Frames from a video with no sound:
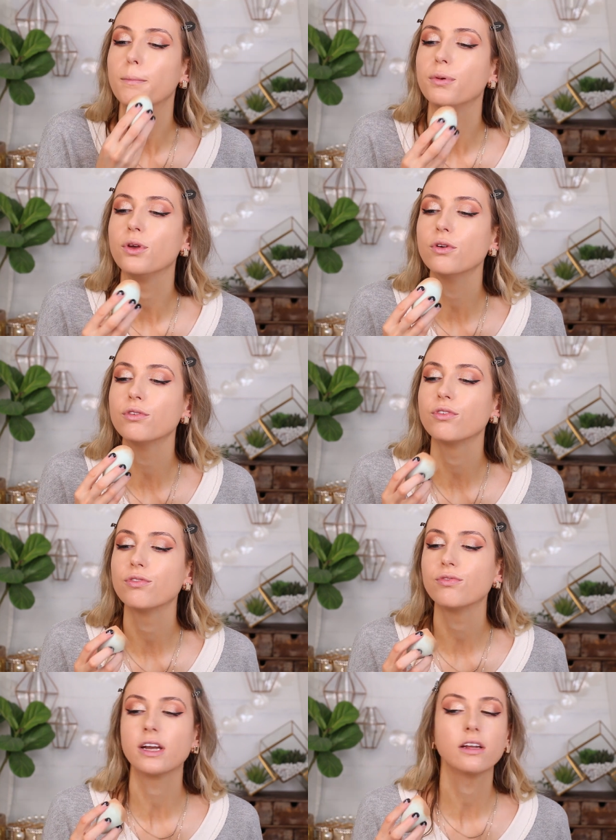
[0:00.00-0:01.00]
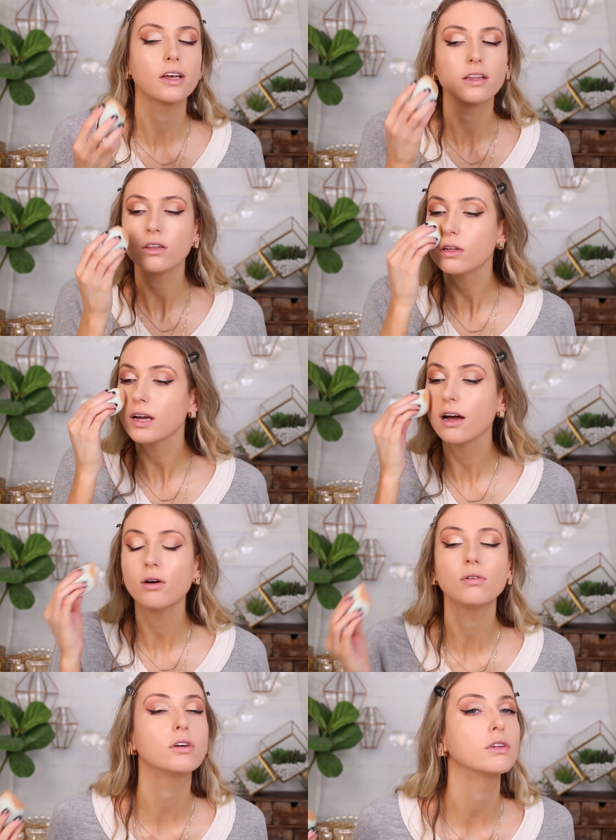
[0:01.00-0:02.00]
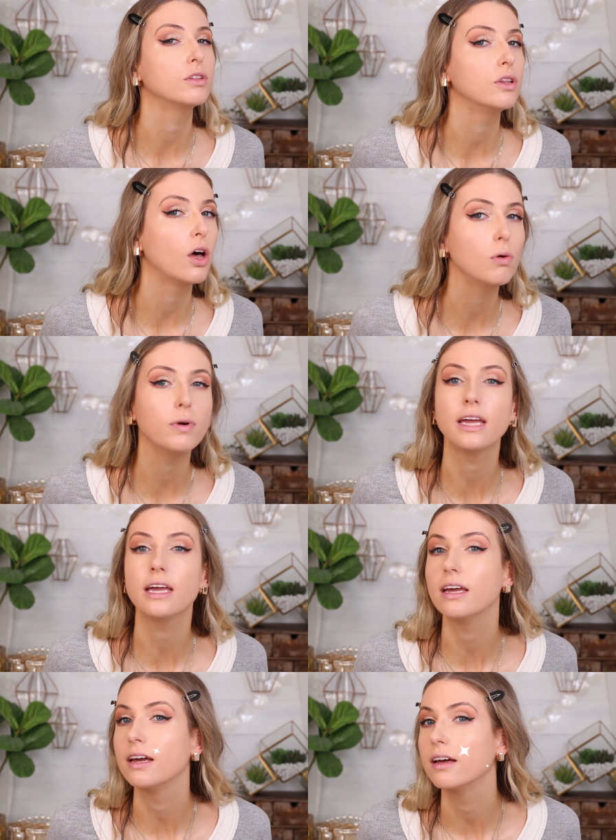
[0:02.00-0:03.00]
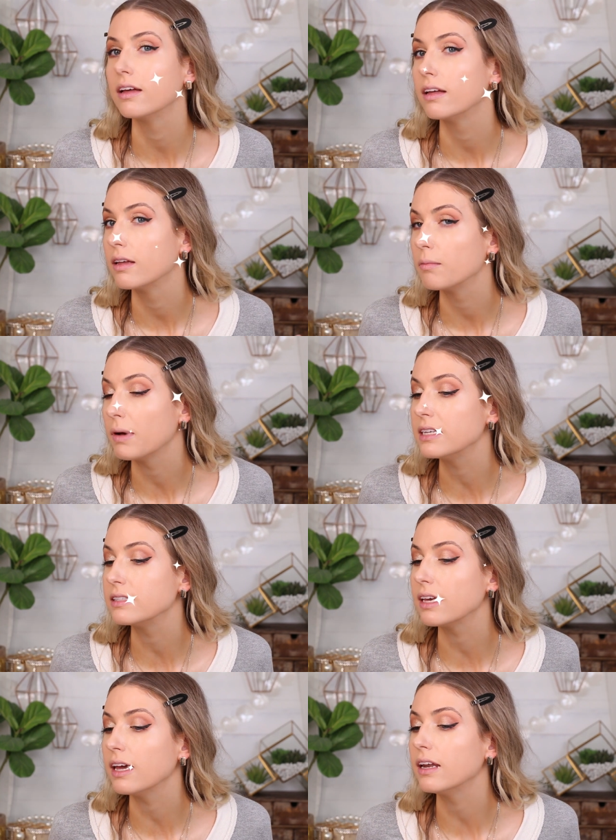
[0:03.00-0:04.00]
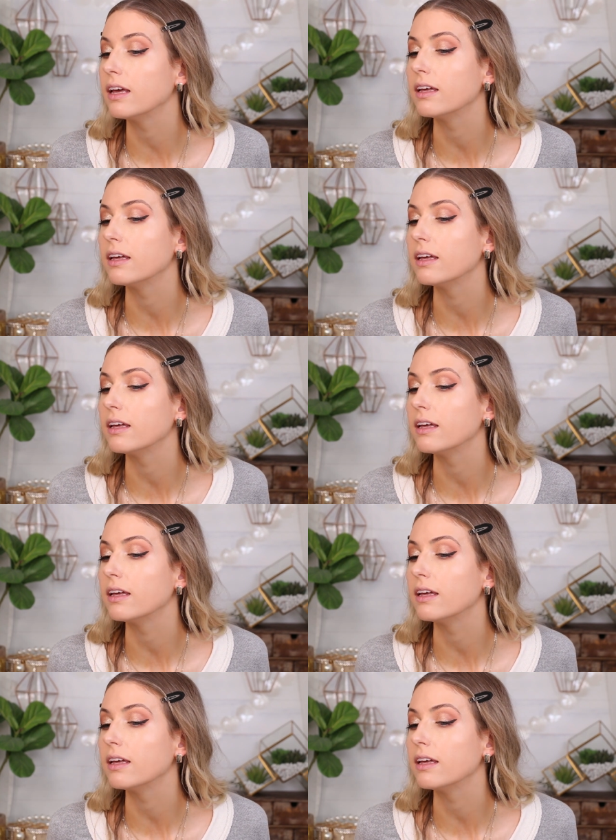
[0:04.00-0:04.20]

A beautiful fin. Look how glowy my skin